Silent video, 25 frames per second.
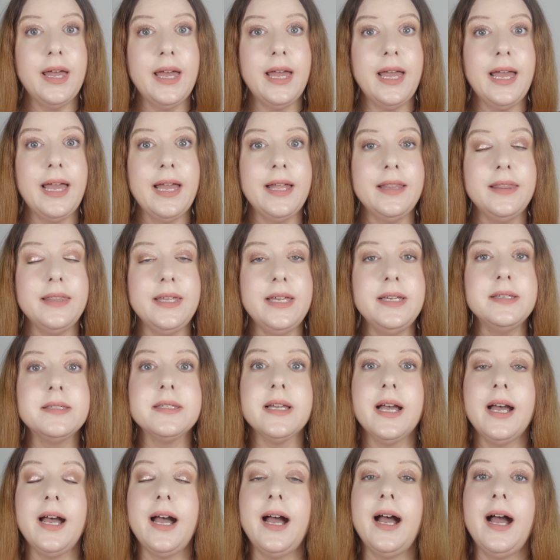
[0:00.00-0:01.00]
And these
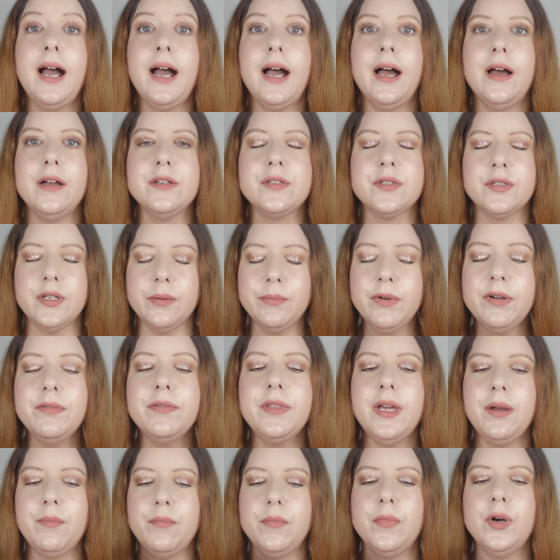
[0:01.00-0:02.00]
are some of
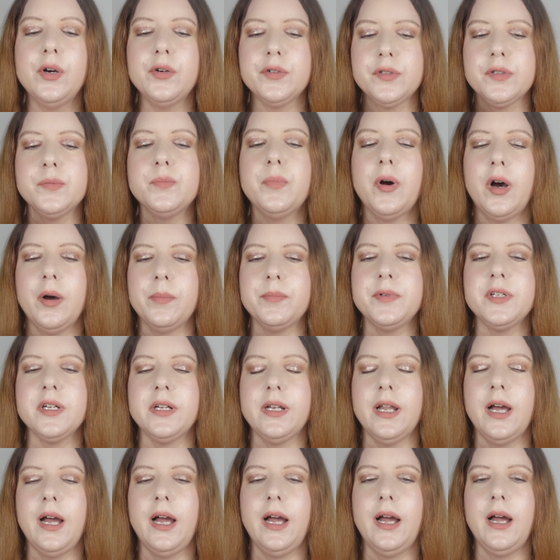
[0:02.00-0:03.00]
their most
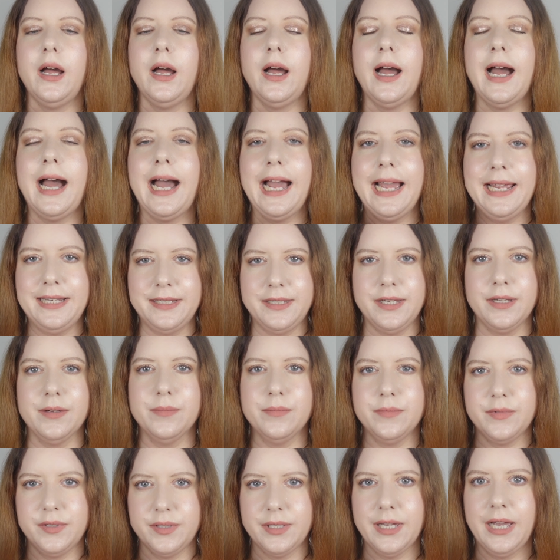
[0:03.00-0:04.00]
popular
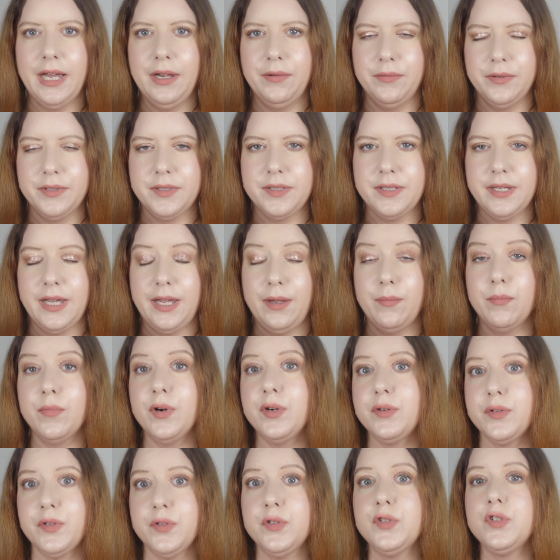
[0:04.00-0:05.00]
items, I would say,
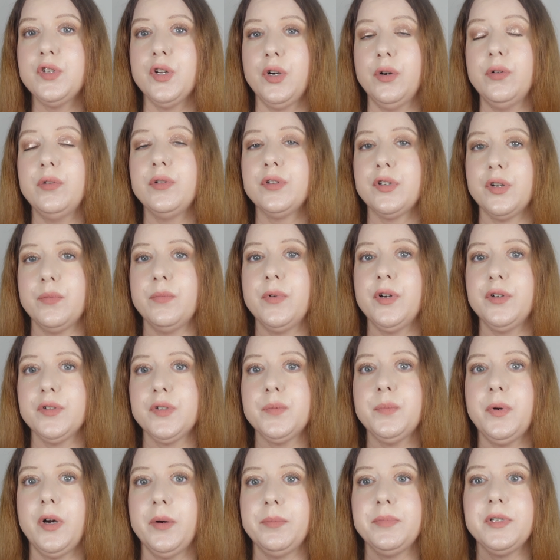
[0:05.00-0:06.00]
most sold and
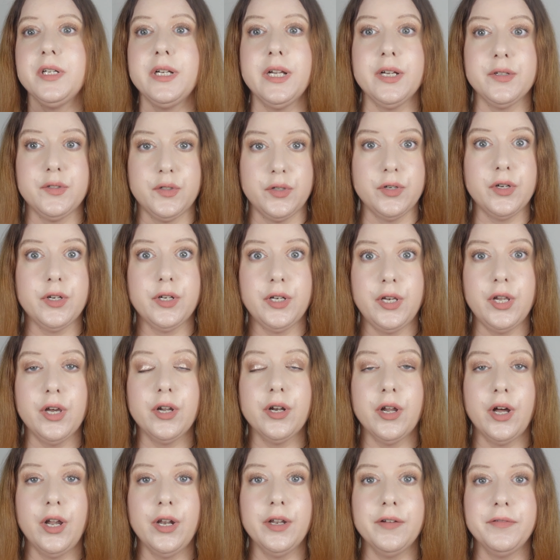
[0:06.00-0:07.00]
most popular, certainly
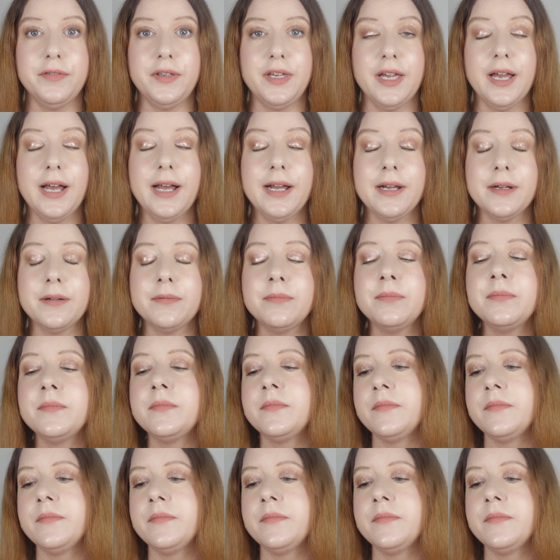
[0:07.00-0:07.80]
on Olive Young.